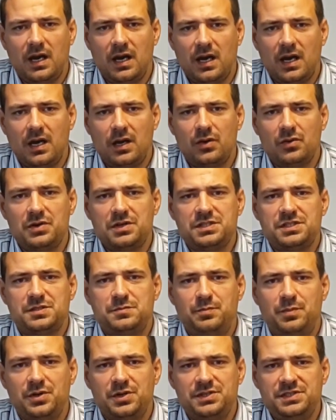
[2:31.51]
hours
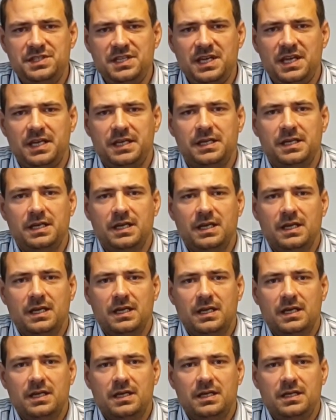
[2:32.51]
per day
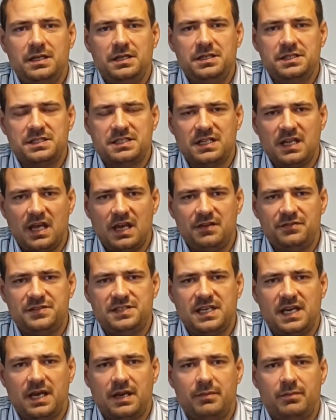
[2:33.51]
in its
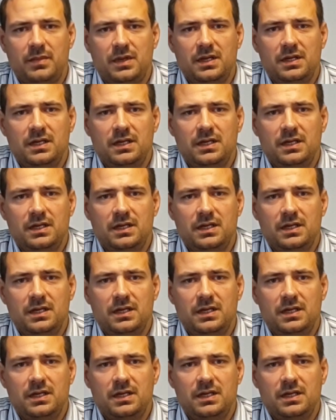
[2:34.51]
lifetime.